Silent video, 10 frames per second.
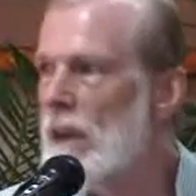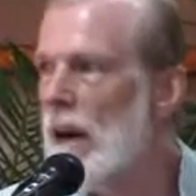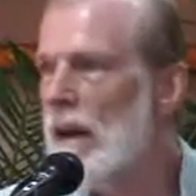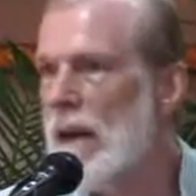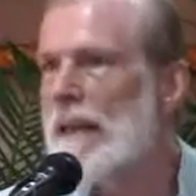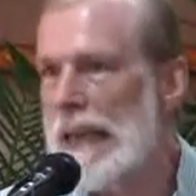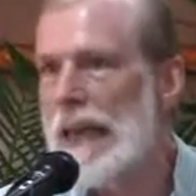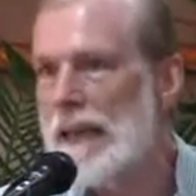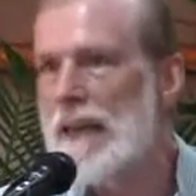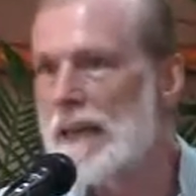nyan
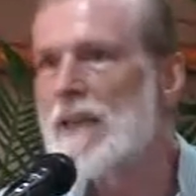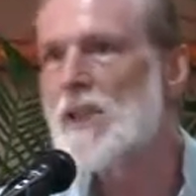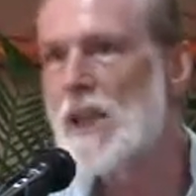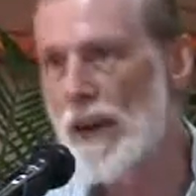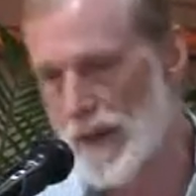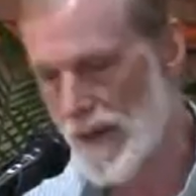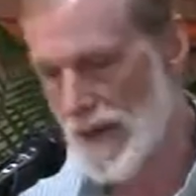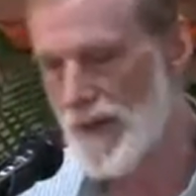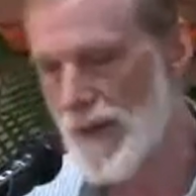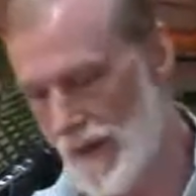atiyeti tishthat.
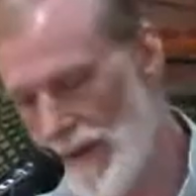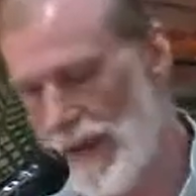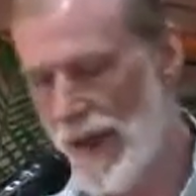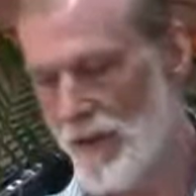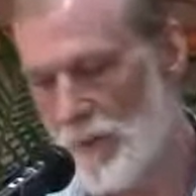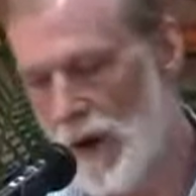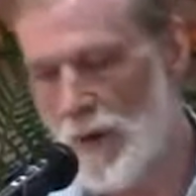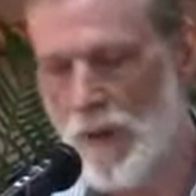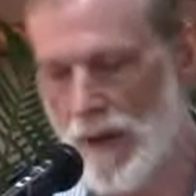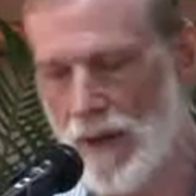The last
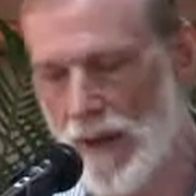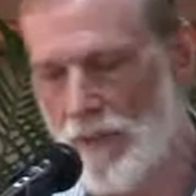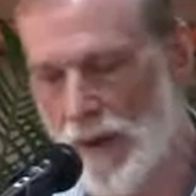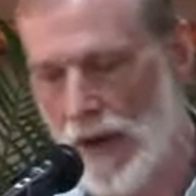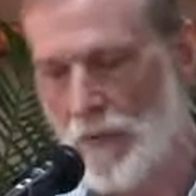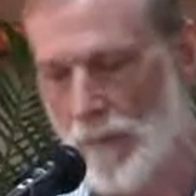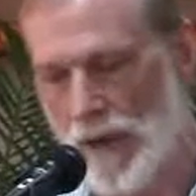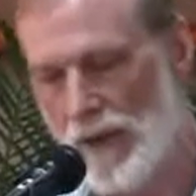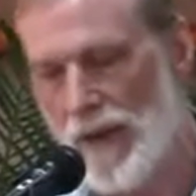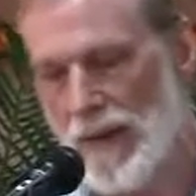part we can leave out,
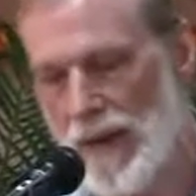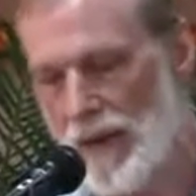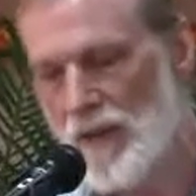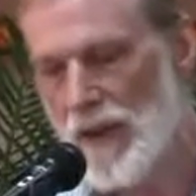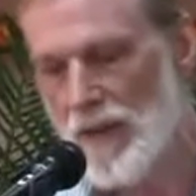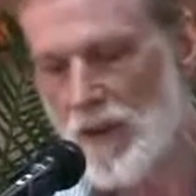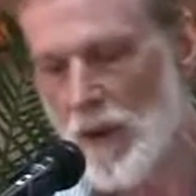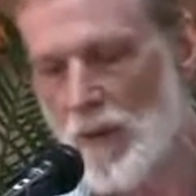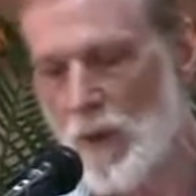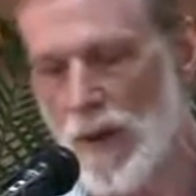but it's
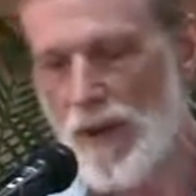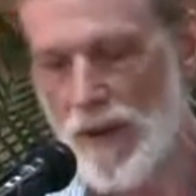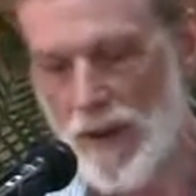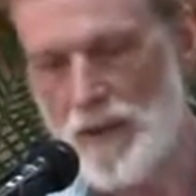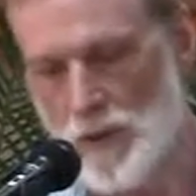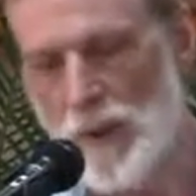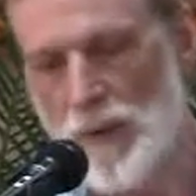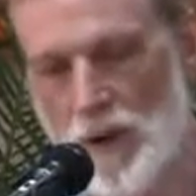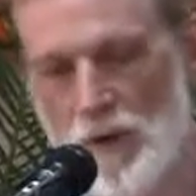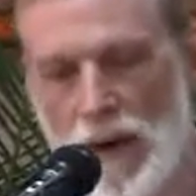concerned with,
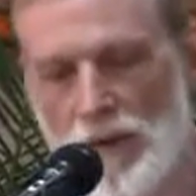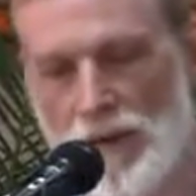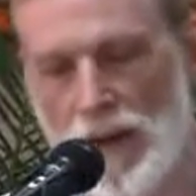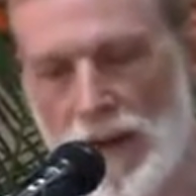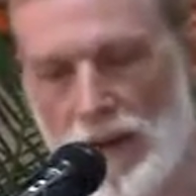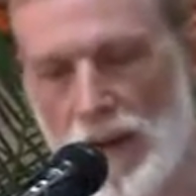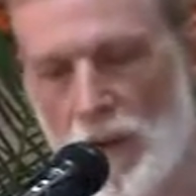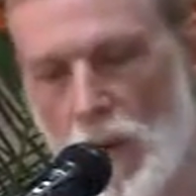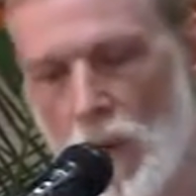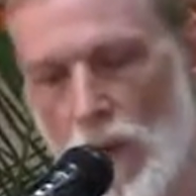Aurobindo translates it,